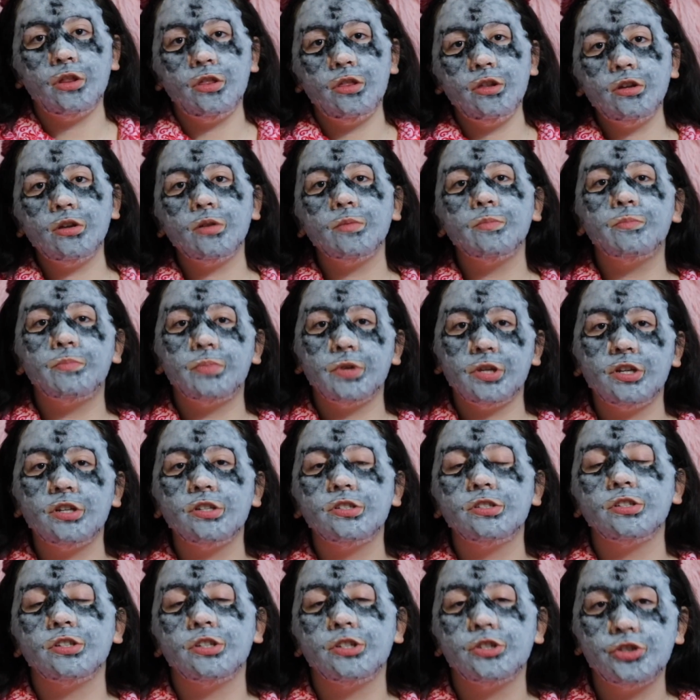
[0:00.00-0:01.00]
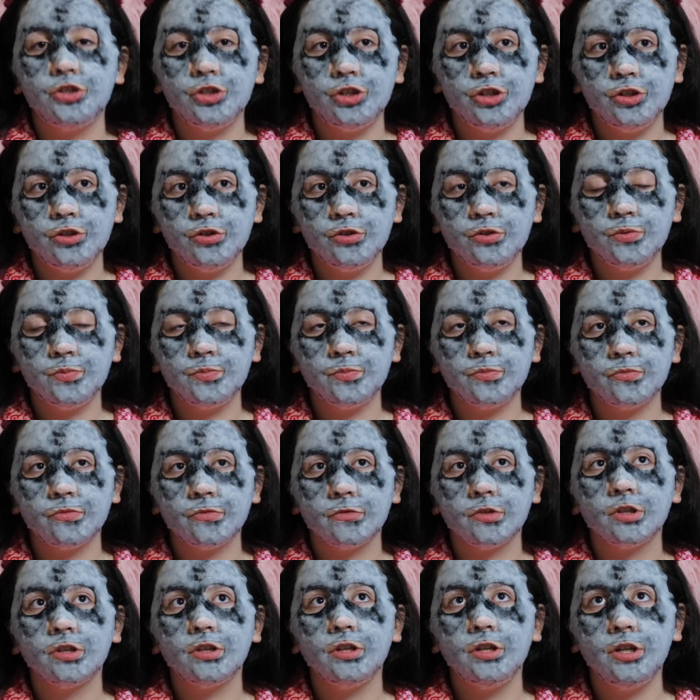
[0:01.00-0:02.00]
I think our biggest issue
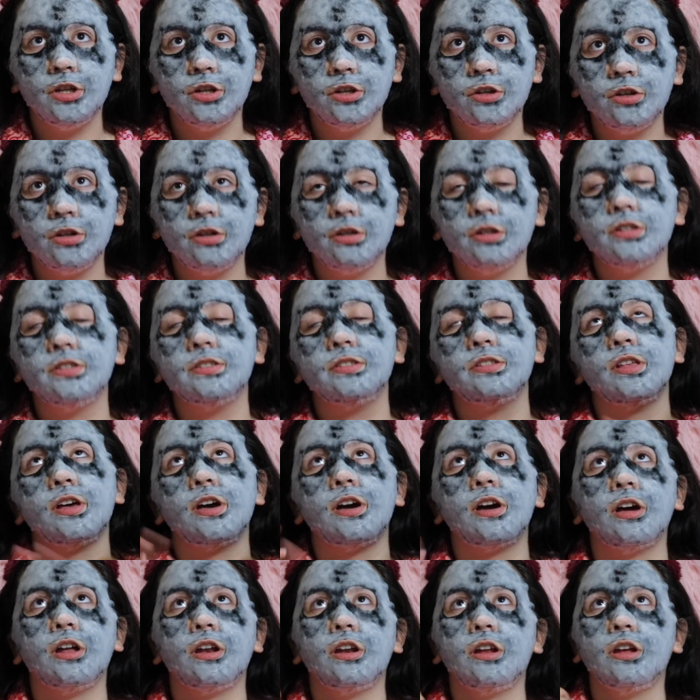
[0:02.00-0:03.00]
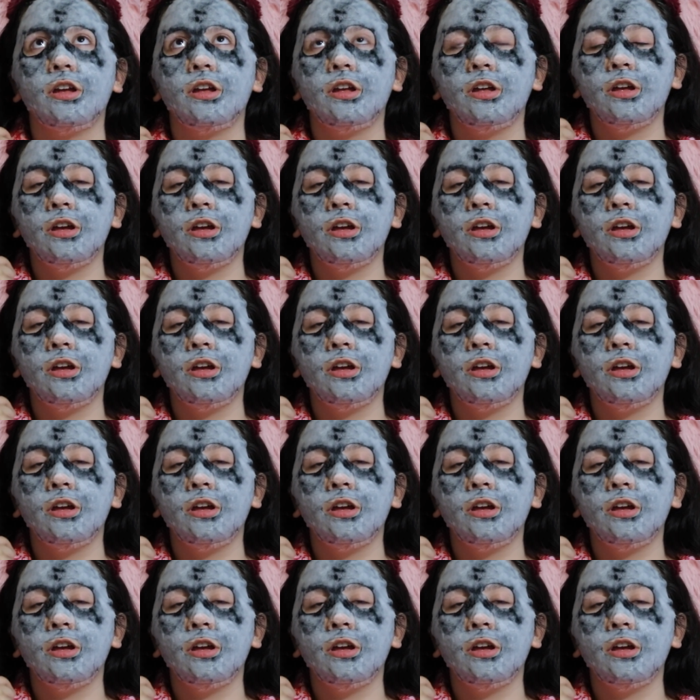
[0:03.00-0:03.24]
here is that